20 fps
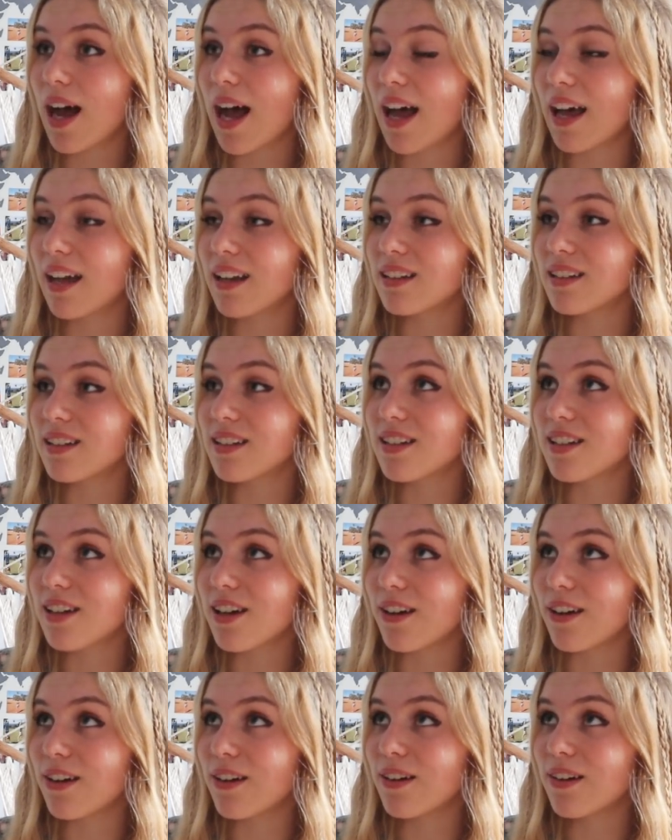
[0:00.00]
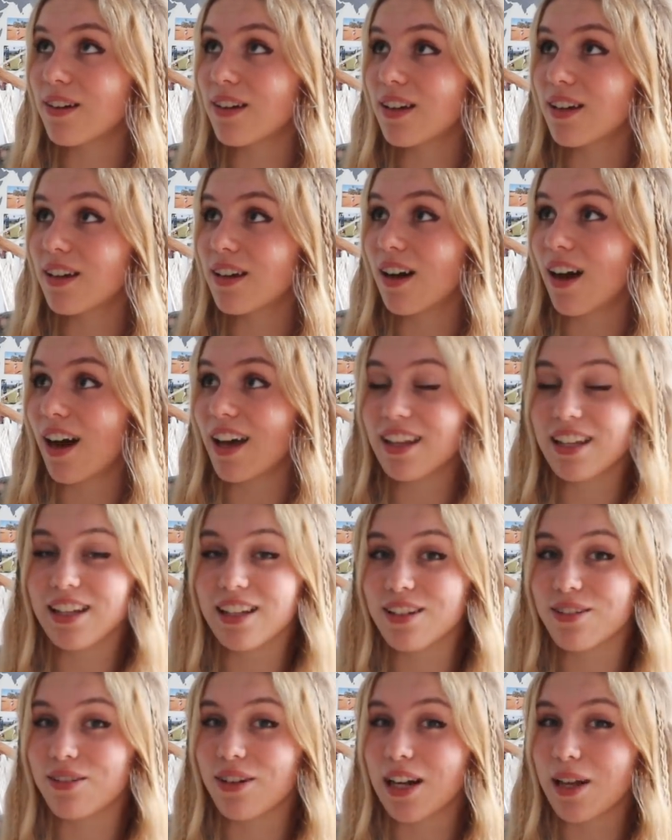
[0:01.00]
And so I think
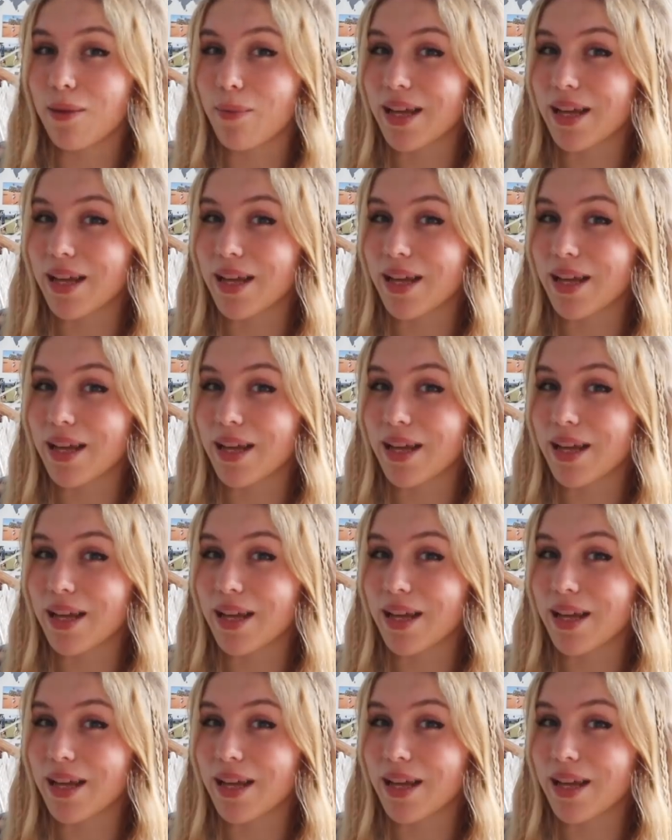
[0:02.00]
it's really